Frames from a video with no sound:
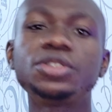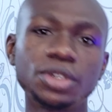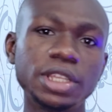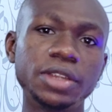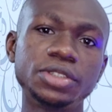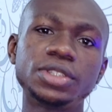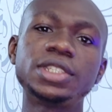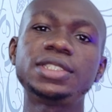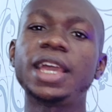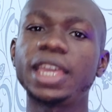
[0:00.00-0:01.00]
are also other
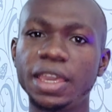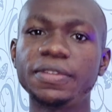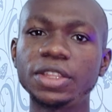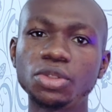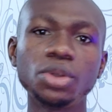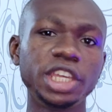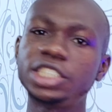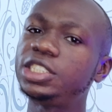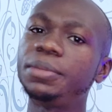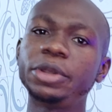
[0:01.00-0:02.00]
resources like Envato
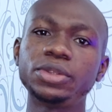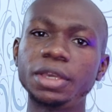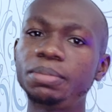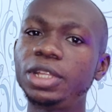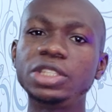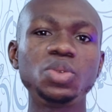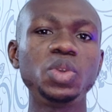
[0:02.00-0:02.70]
HTML templates,